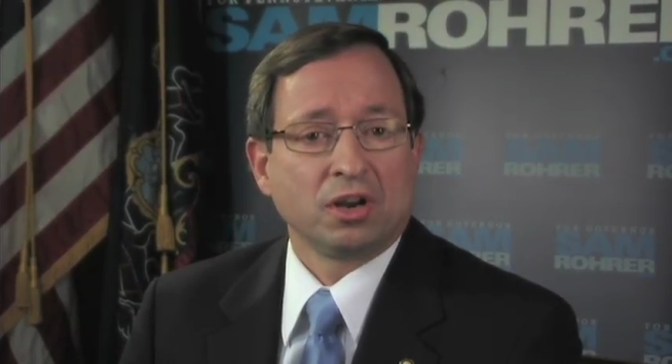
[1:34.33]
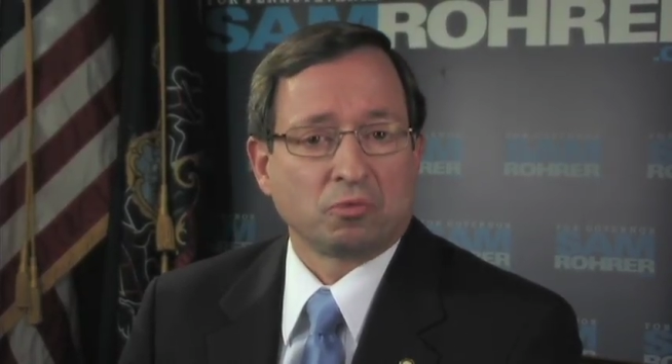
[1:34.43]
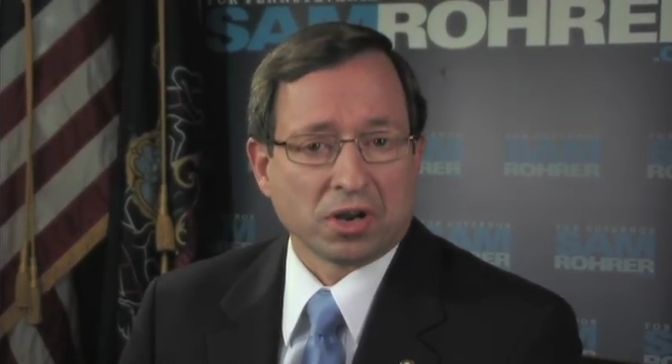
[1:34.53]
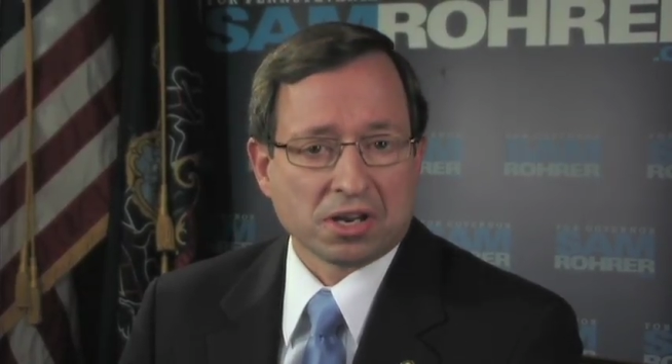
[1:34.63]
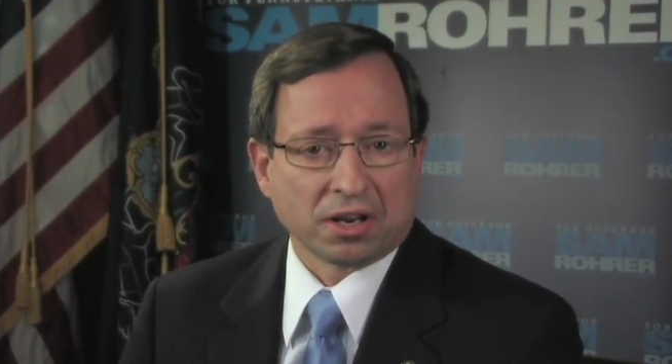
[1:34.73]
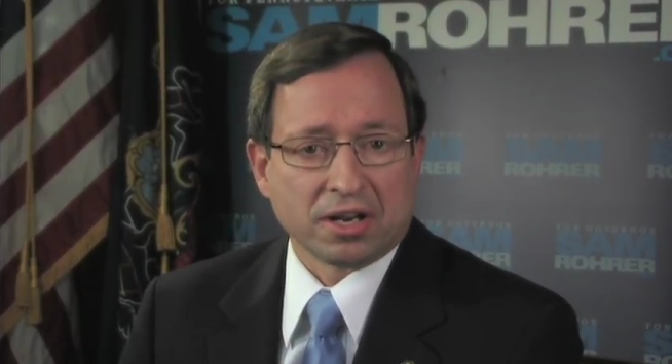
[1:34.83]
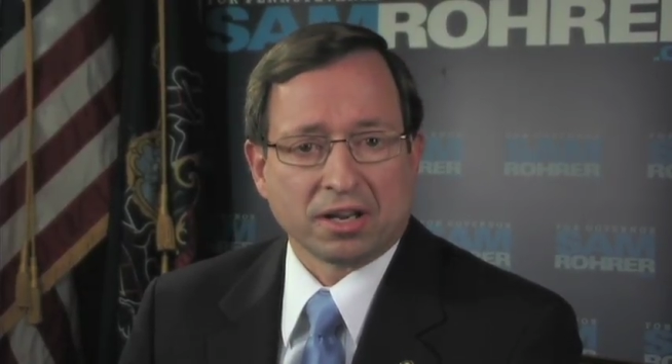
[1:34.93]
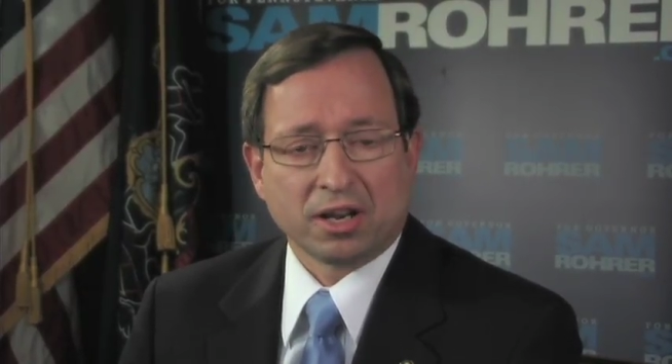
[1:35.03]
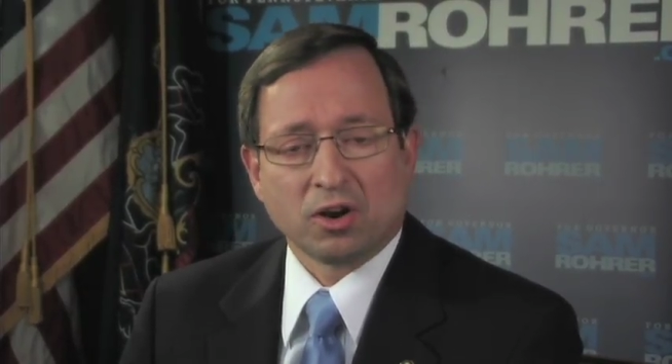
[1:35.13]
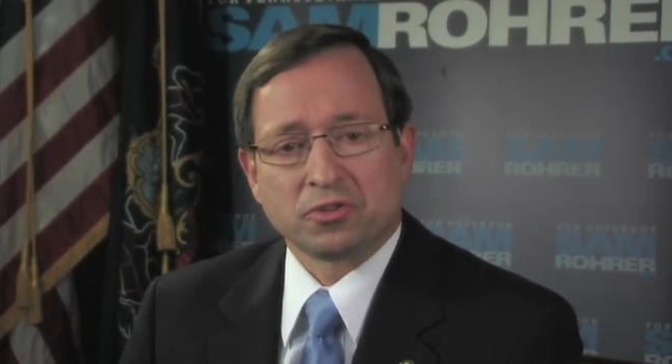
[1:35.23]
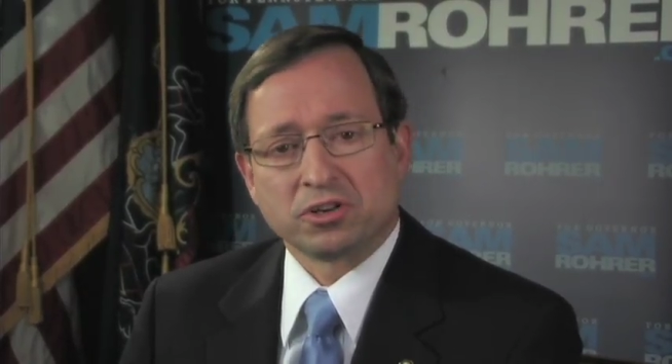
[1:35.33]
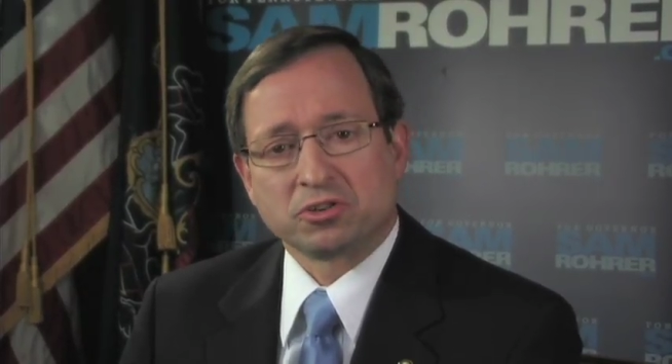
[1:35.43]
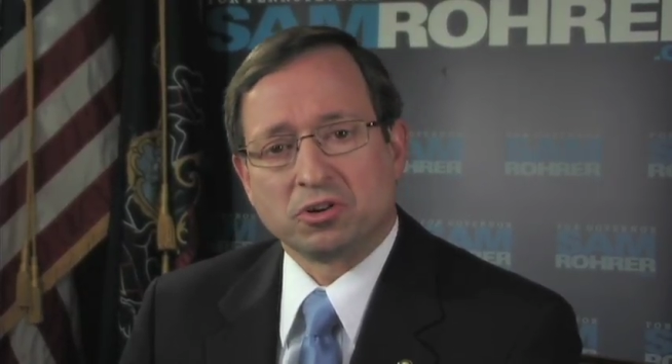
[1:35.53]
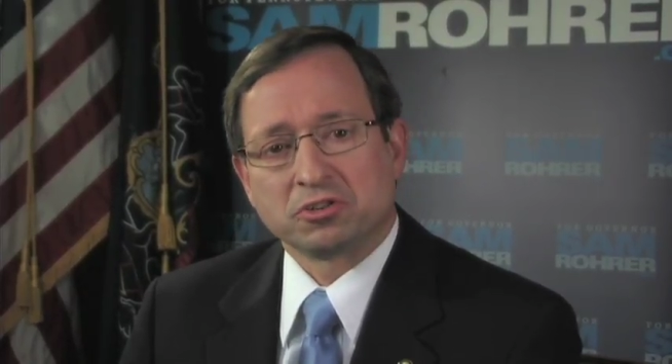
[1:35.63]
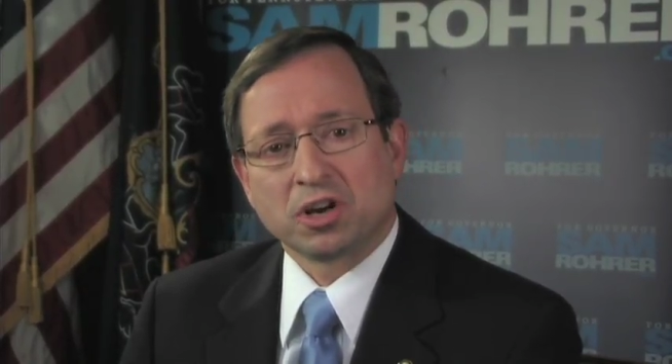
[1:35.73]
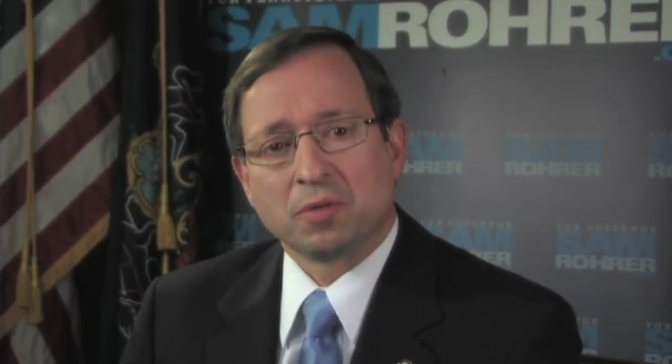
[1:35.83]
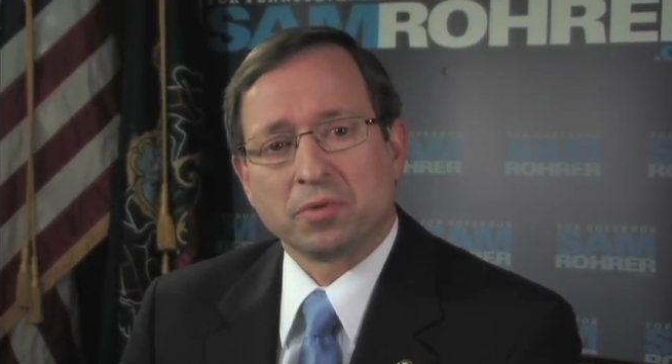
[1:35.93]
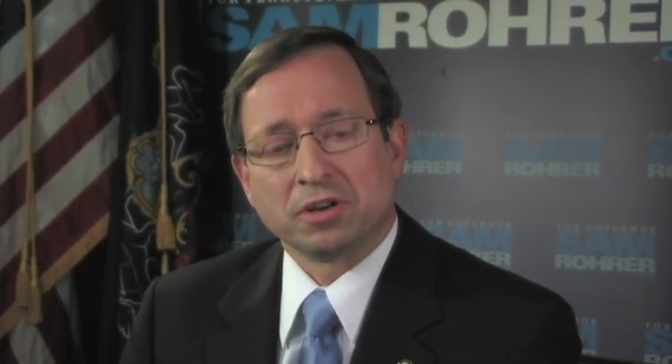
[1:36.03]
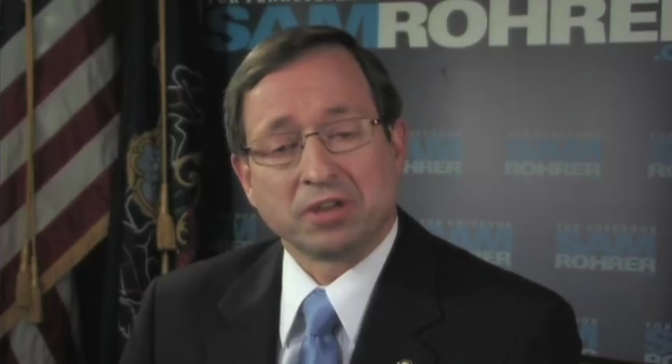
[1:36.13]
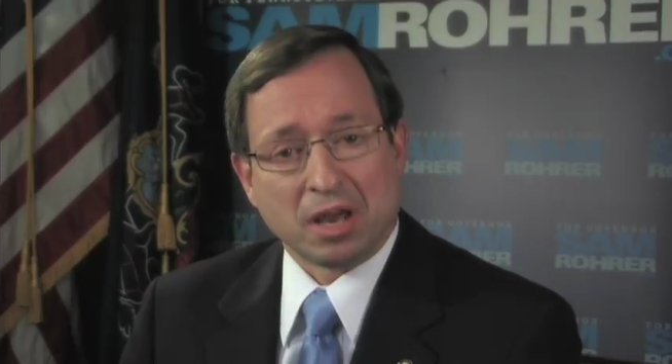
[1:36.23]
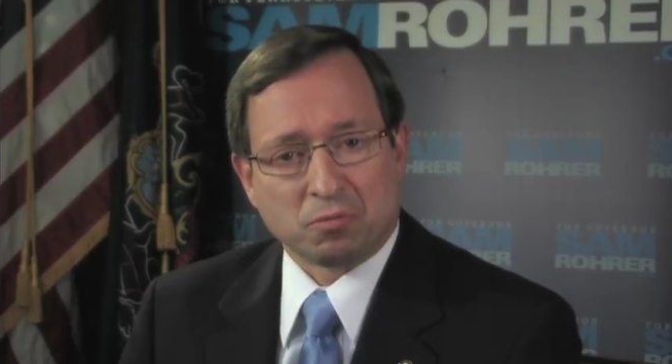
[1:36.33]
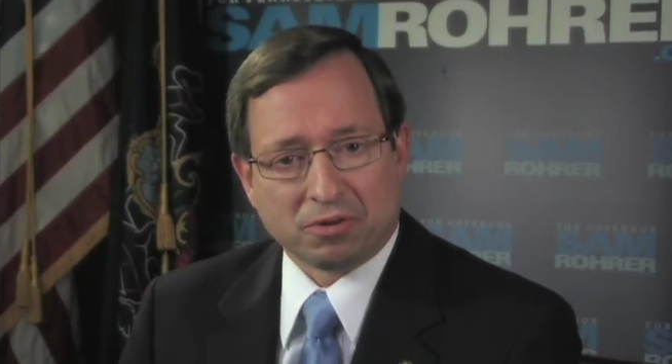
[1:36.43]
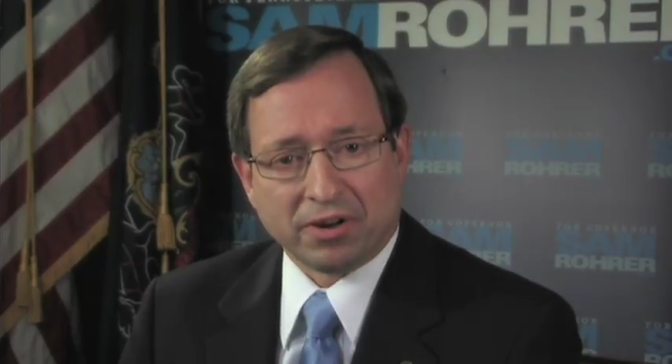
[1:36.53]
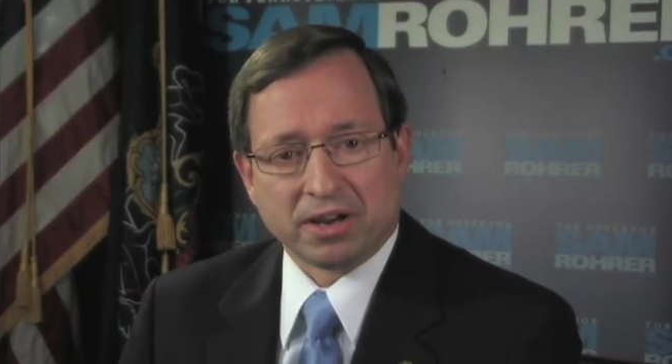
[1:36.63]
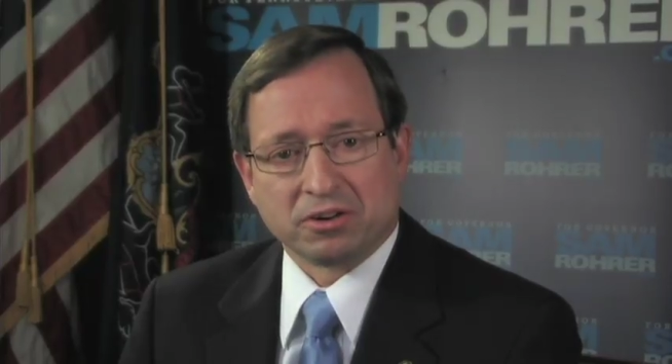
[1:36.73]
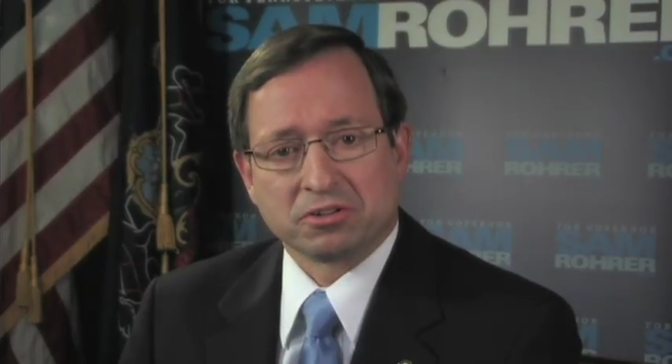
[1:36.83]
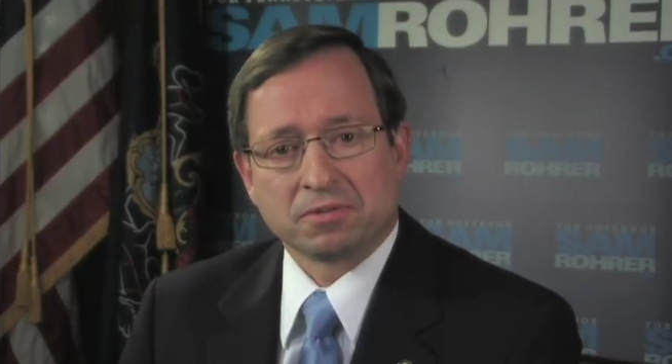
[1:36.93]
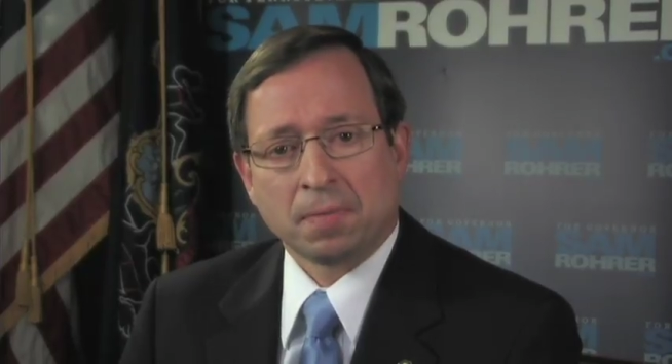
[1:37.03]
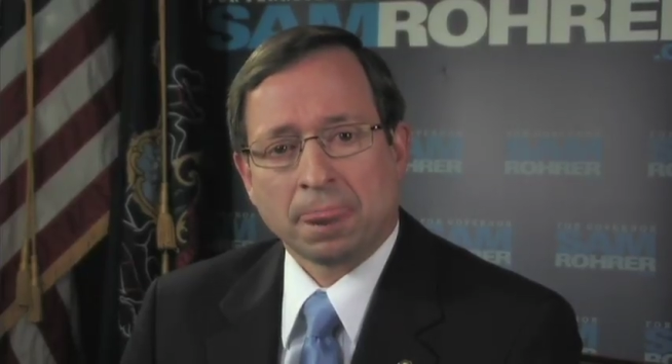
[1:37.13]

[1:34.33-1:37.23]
regulating health insurance companies and providers.